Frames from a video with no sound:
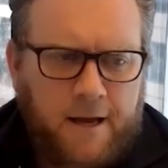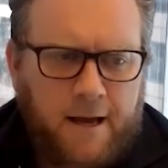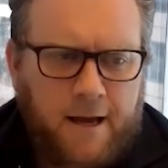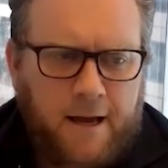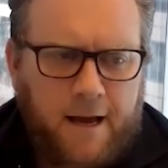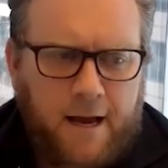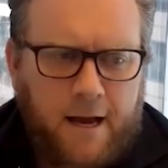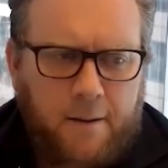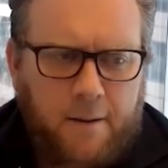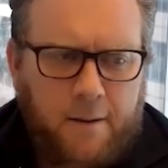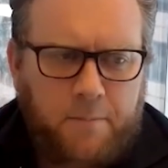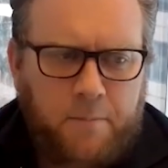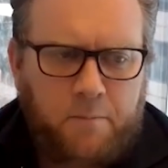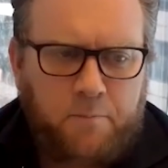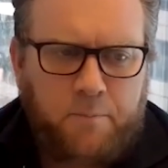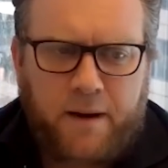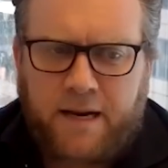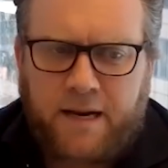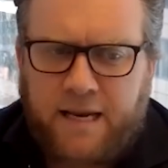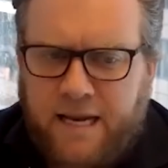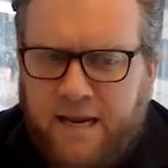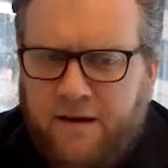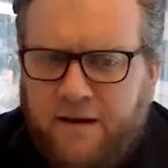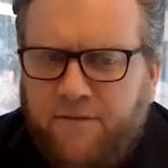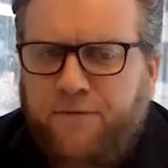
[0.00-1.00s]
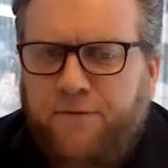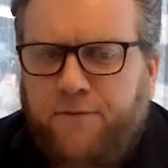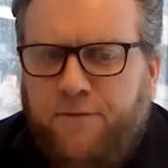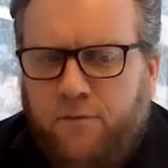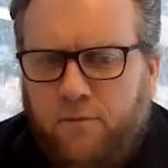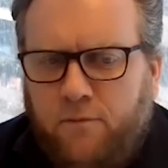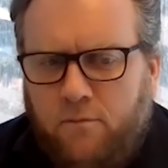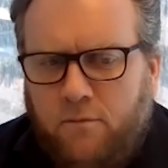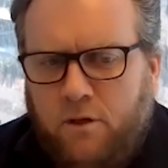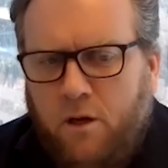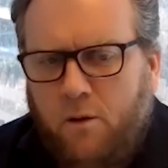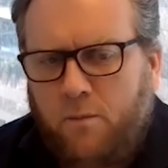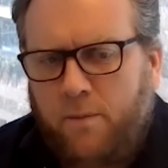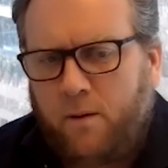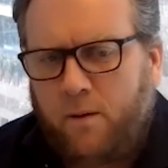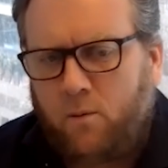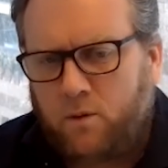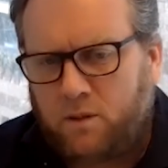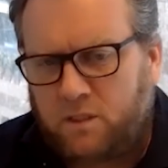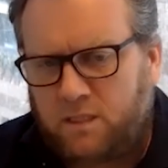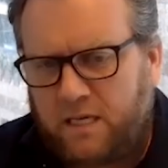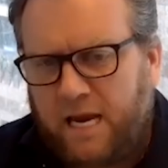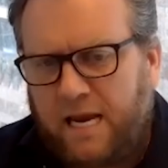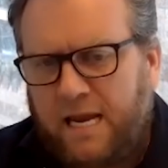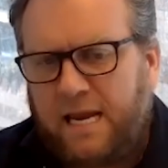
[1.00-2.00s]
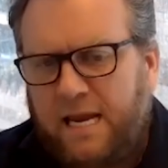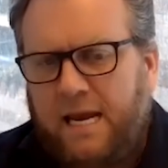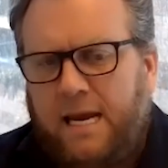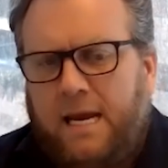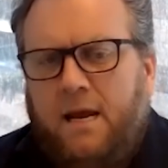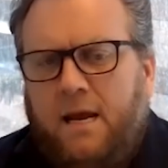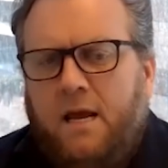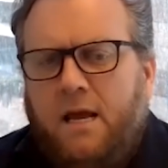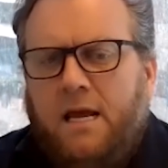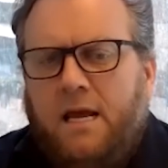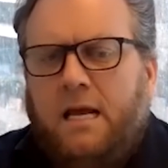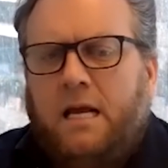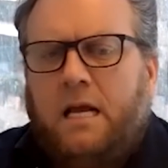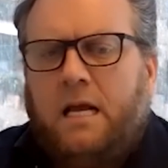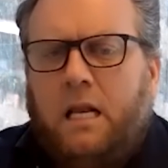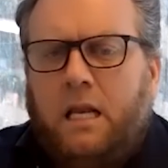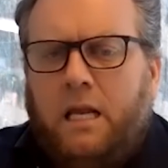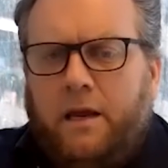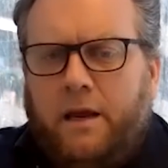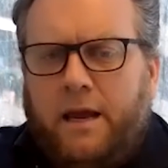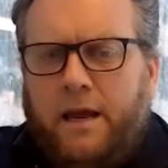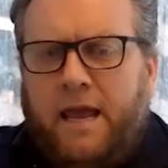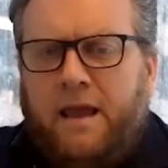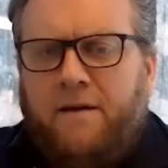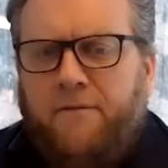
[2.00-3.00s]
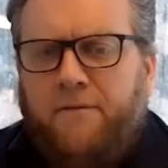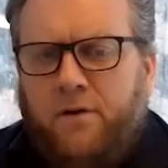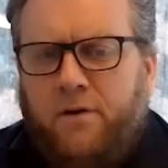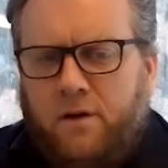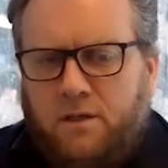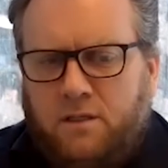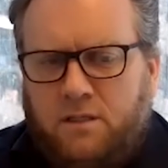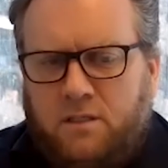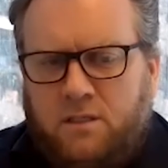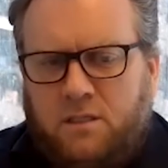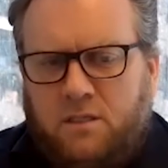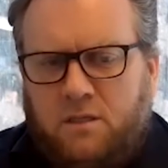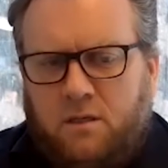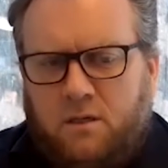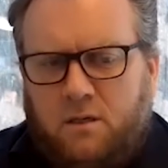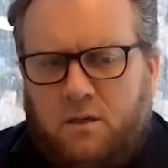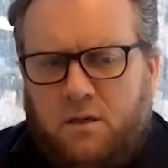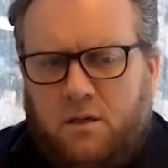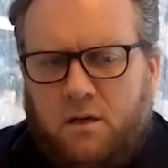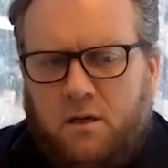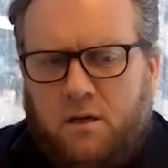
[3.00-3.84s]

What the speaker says: But if there was any clear evidence